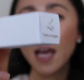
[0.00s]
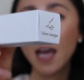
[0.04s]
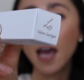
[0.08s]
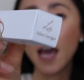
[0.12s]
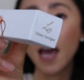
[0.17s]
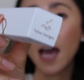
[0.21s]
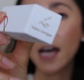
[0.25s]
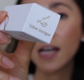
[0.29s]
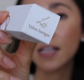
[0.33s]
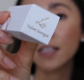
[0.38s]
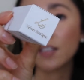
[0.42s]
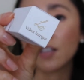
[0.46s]

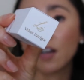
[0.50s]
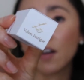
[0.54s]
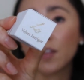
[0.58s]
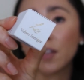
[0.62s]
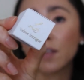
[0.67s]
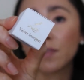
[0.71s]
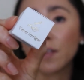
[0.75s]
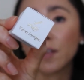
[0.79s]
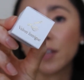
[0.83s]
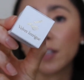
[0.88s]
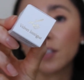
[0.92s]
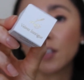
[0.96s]
And on the
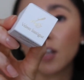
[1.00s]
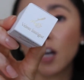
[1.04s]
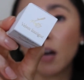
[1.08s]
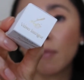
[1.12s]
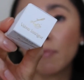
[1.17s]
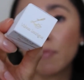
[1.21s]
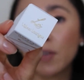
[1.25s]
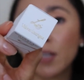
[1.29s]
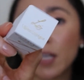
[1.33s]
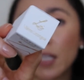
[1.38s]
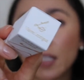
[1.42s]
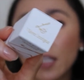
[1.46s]
very
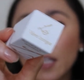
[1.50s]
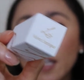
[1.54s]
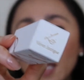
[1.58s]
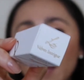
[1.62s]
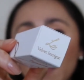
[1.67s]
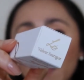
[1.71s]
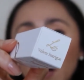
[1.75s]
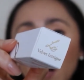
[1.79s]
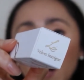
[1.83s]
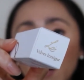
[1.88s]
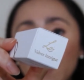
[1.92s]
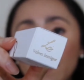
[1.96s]
top you get the
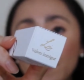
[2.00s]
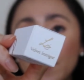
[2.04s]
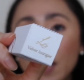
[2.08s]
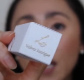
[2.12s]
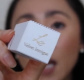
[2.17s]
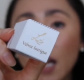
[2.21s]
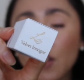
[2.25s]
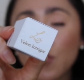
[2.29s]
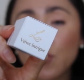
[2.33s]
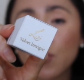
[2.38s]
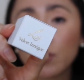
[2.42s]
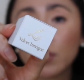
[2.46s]
name of the
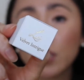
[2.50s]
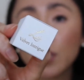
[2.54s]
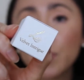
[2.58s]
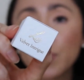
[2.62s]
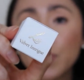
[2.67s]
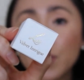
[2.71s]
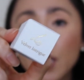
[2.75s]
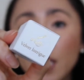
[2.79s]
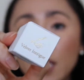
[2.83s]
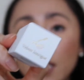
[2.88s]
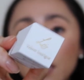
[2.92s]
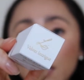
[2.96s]
actual
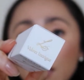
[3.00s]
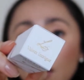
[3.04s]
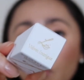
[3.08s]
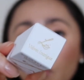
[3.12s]
lipsticks